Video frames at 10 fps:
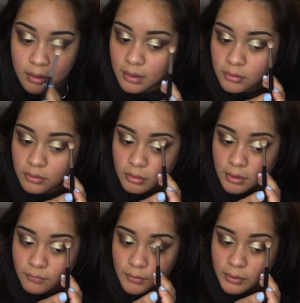and just try
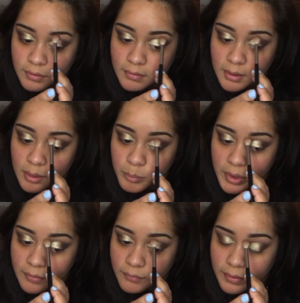to focus it
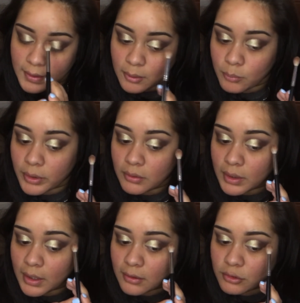above that where you cut.